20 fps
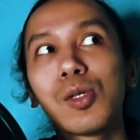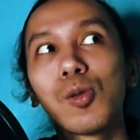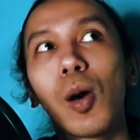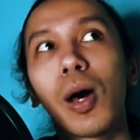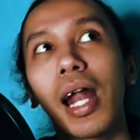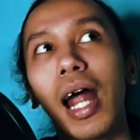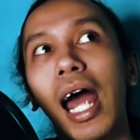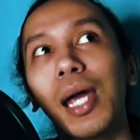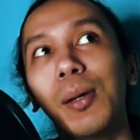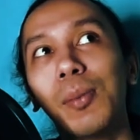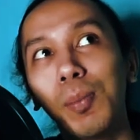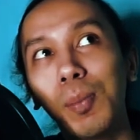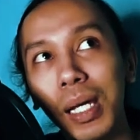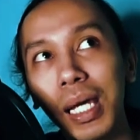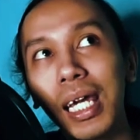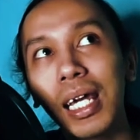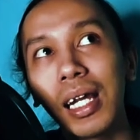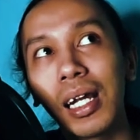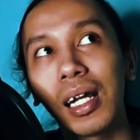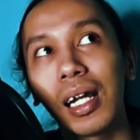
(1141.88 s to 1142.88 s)
is what I
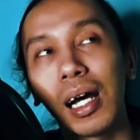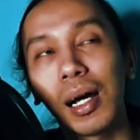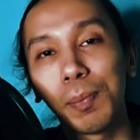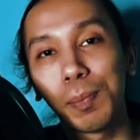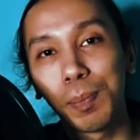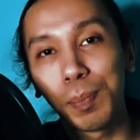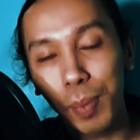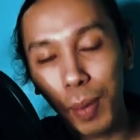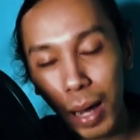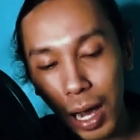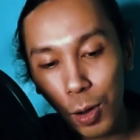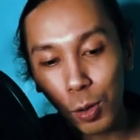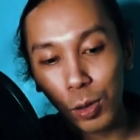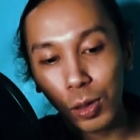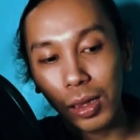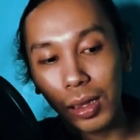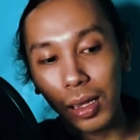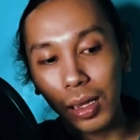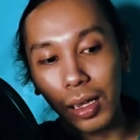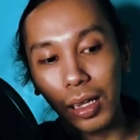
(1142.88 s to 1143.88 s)
mean
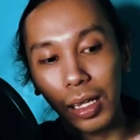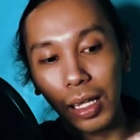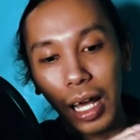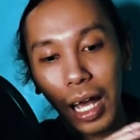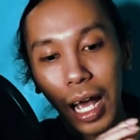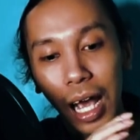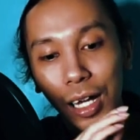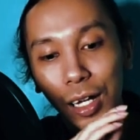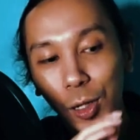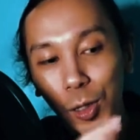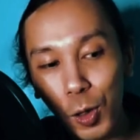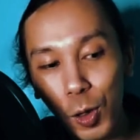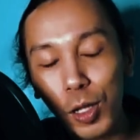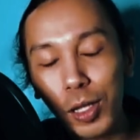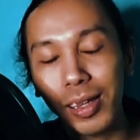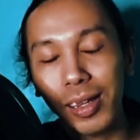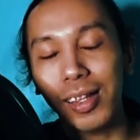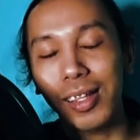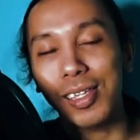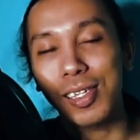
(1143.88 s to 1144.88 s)
about a
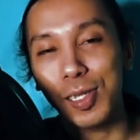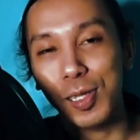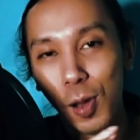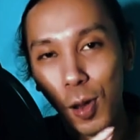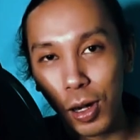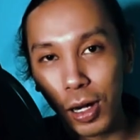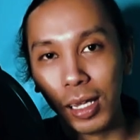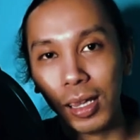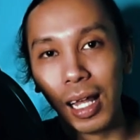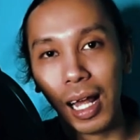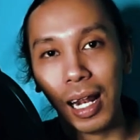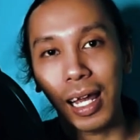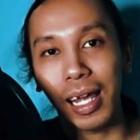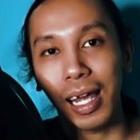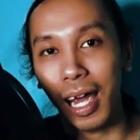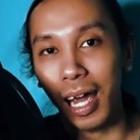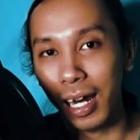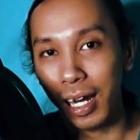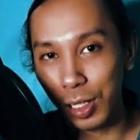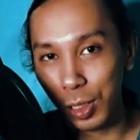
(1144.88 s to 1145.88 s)
good storytelling
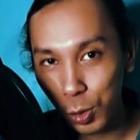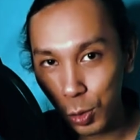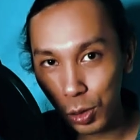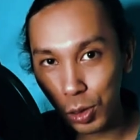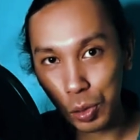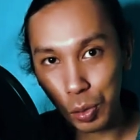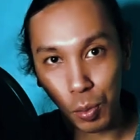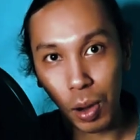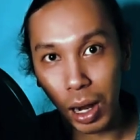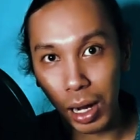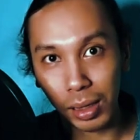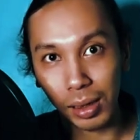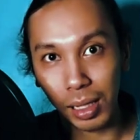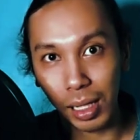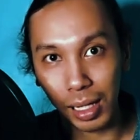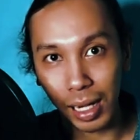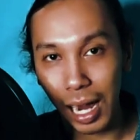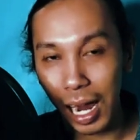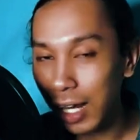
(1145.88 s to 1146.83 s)
and good writing.